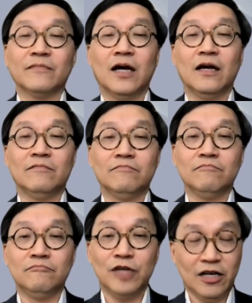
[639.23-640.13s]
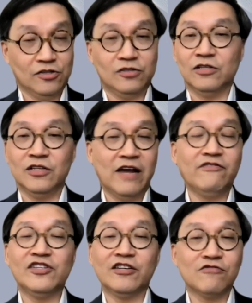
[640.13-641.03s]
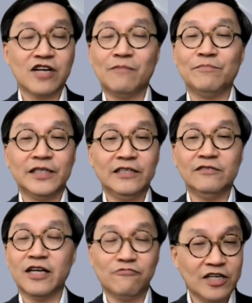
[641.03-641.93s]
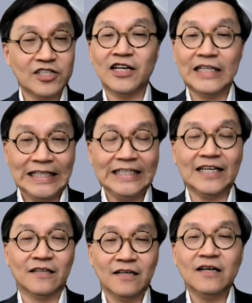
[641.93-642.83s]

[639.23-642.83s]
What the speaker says: And yes, in every single company, there is a leader,